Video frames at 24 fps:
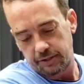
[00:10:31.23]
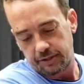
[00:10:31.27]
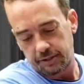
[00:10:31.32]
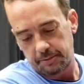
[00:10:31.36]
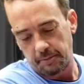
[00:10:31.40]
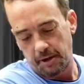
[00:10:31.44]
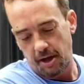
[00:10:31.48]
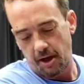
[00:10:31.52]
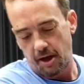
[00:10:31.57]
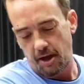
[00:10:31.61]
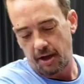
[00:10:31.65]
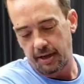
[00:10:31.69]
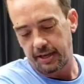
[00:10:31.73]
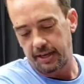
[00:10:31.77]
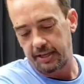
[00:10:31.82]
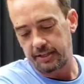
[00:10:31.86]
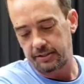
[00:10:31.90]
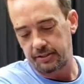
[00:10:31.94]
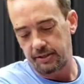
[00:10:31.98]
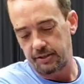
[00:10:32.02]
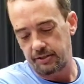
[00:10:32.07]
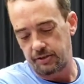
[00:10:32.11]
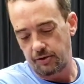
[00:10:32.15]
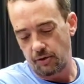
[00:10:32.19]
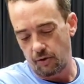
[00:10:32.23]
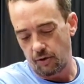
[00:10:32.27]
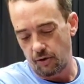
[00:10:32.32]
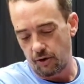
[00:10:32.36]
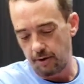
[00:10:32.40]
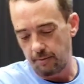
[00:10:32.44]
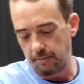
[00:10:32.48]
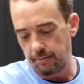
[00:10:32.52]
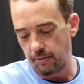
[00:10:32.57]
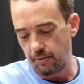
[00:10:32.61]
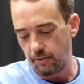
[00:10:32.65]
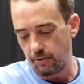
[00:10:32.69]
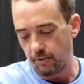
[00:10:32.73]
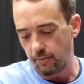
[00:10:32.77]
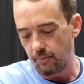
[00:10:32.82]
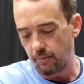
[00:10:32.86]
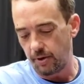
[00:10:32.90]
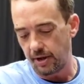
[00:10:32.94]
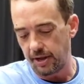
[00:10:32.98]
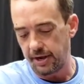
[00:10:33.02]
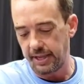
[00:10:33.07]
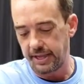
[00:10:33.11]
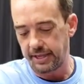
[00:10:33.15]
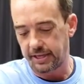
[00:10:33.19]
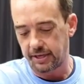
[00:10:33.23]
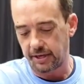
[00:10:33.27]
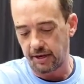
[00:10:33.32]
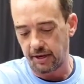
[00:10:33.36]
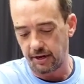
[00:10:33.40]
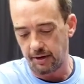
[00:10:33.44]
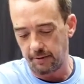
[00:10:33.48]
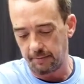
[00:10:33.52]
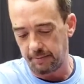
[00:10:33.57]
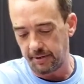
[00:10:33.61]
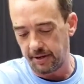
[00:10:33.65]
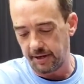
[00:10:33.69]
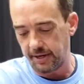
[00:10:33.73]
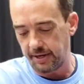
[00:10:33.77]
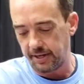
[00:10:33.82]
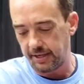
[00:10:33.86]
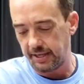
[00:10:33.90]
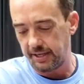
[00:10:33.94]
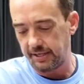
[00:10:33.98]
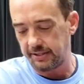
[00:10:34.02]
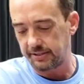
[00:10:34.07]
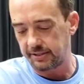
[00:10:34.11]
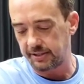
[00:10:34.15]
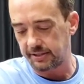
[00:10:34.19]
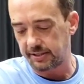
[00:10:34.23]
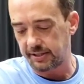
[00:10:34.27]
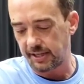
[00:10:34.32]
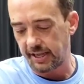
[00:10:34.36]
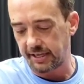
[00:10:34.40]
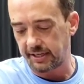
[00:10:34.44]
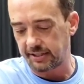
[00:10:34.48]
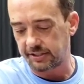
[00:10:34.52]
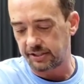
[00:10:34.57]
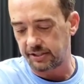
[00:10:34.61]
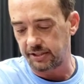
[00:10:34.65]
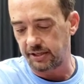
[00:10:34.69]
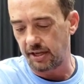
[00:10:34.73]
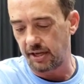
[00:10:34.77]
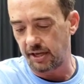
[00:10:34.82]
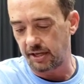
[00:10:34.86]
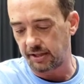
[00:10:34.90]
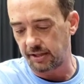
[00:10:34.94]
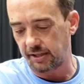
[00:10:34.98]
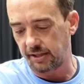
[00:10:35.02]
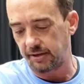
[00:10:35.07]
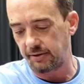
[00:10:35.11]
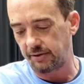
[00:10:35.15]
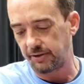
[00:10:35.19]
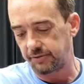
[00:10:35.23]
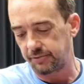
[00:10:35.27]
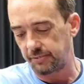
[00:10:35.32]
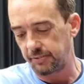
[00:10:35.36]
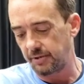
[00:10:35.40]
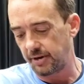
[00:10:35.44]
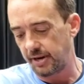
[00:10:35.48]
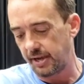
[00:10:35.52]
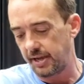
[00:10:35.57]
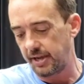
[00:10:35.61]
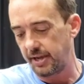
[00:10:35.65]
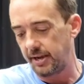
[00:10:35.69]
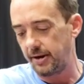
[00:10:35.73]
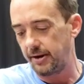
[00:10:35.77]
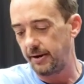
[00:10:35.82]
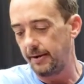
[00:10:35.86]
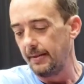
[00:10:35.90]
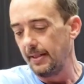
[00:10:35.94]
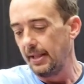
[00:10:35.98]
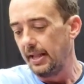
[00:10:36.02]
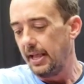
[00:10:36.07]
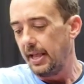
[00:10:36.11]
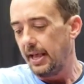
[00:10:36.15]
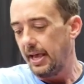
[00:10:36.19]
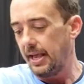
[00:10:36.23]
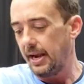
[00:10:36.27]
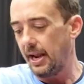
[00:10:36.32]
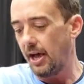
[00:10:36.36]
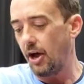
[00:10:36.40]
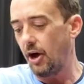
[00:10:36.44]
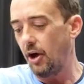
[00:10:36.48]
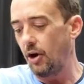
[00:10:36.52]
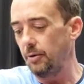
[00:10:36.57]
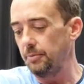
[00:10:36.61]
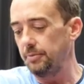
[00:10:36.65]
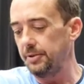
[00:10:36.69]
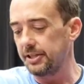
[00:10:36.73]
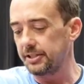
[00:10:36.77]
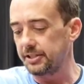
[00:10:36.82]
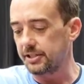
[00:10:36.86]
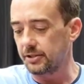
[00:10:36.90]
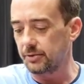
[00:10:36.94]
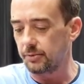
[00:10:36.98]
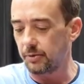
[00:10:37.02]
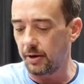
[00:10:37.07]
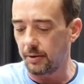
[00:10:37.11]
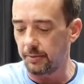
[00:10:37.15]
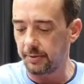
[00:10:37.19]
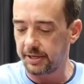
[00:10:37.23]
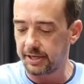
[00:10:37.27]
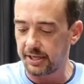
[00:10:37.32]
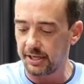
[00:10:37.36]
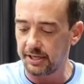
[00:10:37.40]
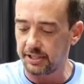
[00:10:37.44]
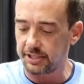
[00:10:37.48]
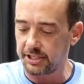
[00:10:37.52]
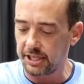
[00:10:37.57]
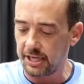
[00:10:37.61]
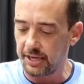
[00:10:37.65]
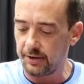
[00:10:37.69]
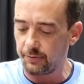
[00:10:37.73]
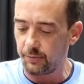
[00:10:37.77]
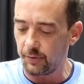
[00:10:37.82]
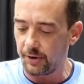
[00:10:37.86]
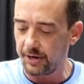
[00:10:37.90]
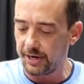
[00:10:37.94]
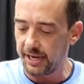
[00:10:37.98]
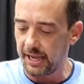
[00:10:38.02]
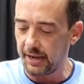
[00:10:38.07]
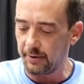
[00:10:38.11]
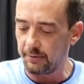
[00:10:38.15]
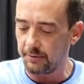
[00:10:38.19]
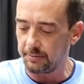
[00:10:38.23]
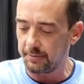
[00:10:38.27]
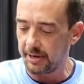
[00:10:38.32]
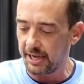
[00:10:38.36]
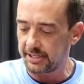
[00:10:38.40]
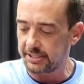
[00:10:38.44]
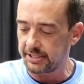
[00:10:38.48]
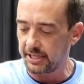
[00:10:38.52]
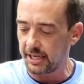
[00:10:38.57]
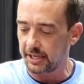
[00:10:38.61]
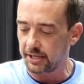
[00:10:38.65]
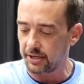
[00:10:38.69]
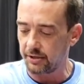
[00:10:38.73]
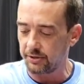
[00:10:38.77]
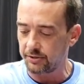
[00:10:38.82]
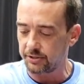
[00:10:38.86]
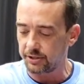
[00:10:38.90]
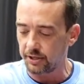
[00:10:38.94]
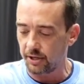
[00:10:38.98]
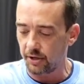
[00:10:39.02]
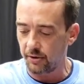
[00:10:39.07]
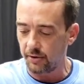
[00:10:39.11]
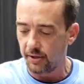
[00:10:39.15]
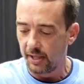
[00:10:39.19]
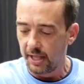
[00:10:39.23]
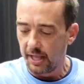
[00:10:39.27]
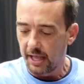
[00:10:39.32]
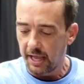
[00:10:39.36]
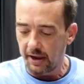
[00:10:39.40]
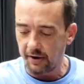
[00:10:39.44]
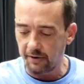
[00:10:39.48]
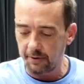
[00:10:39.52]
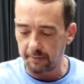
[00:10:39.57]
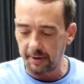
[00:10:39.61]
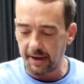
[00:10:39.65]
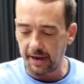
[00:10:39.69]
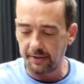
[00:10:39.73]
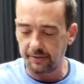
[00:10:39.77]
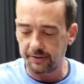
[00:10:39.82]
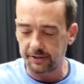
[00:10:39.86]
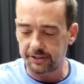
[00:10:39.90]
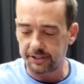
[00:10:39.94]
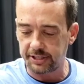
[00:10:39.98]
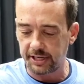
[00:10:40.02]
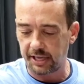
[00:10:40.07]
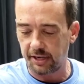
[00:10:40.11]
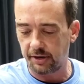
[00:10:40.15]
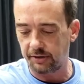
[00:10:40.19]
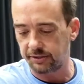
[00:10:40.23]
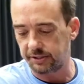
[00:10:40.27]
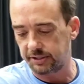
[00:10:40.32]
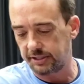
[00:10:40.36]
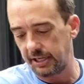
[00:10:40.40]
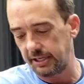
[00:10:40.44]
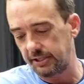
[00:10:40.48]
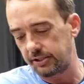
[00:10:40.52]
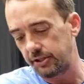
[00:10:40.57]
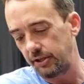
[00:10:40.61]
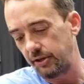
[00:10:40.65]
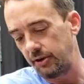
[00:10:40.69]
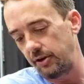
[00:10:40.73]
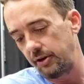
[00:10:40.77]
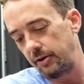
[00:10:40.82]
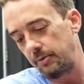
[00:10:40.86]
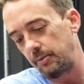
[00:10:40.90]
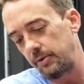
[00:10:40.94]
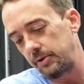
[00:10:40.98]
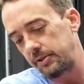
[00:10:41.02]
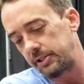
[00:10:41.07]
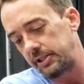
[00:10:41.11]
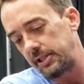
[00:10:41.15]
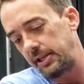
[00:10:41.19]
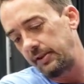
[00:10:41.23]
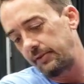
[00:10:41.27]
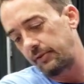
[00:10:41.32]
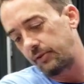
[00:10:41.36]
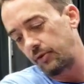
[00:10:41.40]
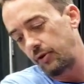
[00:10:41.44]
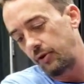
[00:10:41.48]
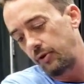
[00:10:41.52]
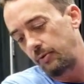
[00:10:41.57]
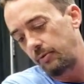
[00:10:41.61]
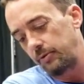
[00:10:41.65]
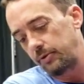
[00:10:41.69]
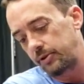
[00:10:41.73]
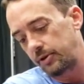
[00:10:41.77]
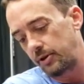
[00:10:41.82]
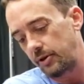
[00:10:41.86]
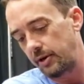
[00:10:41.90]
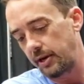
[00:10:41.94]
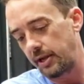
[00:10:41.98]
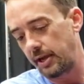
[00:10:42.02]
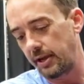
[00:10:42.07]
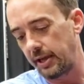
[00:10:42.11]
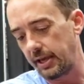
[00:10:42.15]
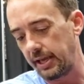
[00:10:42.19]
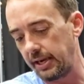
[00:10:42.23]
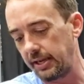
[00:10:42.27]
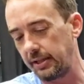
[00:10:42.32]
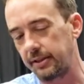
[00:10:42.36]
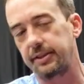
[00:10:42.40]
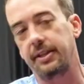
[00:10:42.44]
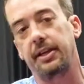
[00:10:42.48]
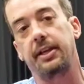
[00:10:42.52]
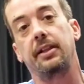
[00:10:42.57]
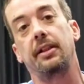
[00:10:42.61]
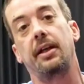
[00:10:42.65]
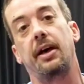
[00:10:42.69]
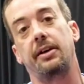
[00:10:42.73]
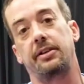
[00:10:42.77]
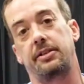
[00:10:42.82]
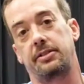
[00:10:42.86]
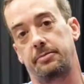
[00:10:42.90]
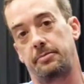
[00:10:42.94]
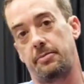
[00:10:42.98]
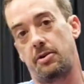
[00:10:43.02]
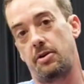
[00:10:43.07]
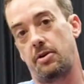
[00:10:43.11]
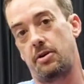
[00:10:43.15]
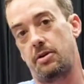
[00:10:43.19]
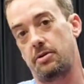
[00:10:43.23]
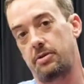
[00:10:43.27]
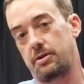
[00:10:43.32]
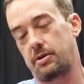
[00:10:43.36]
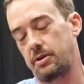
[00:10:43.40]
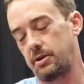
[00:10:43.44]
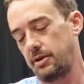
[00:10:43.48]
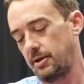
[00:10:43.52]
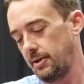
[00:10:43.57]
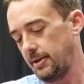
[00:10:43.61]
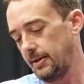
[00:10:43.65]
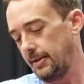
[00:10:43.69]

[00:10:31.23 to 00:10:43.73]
So mm-hmm. Smog is adorable. What a cuddle bunny. He's just, like, snuggling with me right here. And I hope this is what we can achieve one day with my Tegu. So everybody on the channel, stay tuned, and we'll see if Groot will turn out anything like Smog.